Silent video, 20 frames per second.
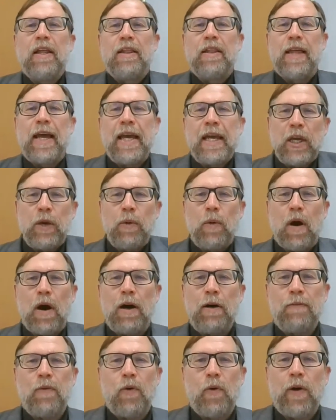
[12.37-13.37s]
Thank you
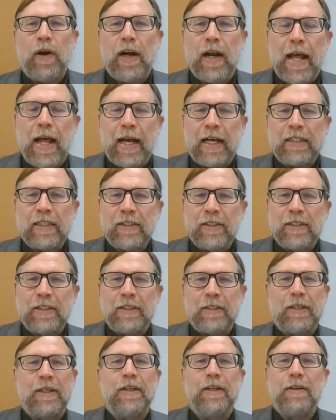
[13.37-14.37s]
all for an
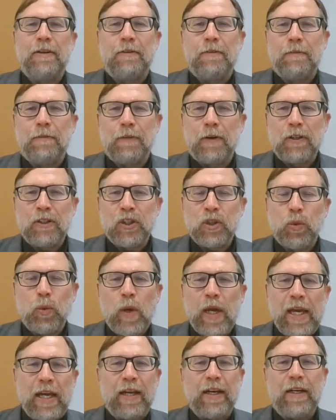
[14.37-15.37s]
excellent first
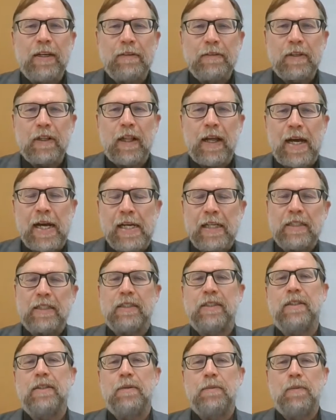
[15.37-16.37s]
week of
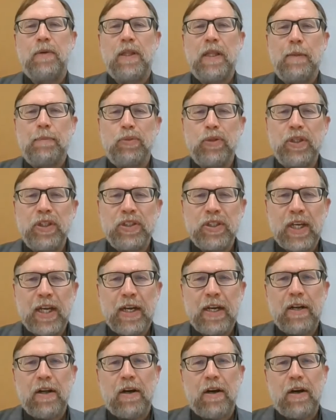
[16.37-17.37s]
class. Really
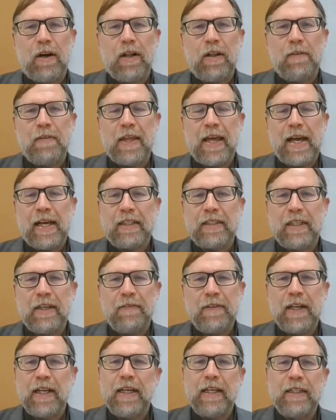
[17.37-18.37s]
appreciated all of the
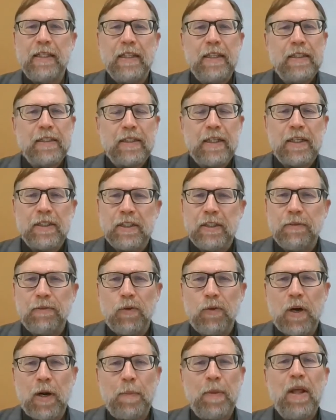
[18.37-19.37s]
activity in the discussion
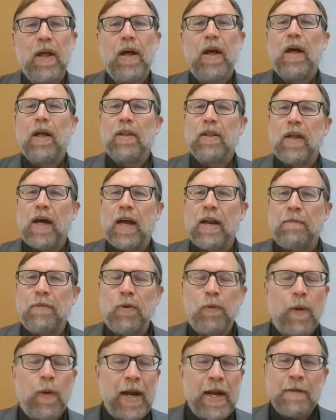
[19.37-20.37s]
forum. A lot of
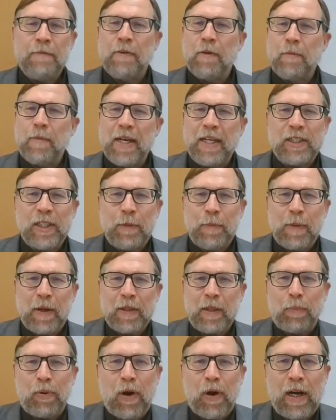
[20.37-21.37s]
great information about
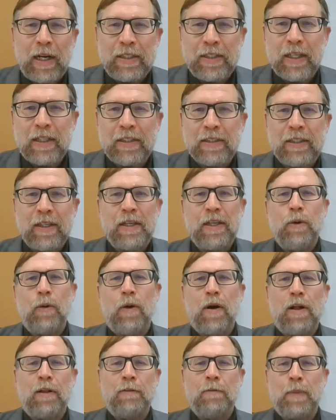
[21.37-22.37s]
the projects that you
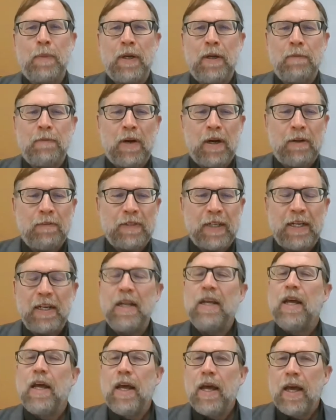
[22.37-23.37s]
all have been involved
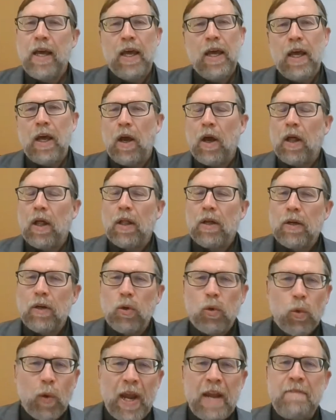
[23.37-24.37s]
in.
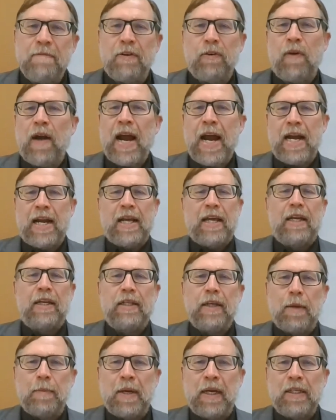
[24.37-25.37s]
Great variety.
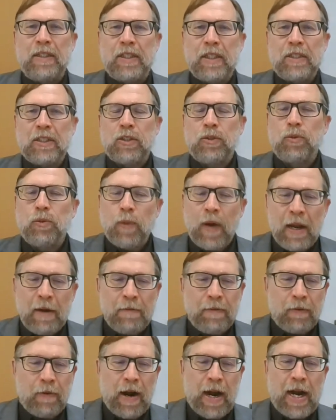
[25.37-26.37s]
I mean, just great
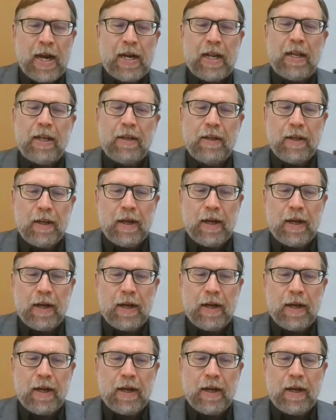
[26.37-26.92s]
variety.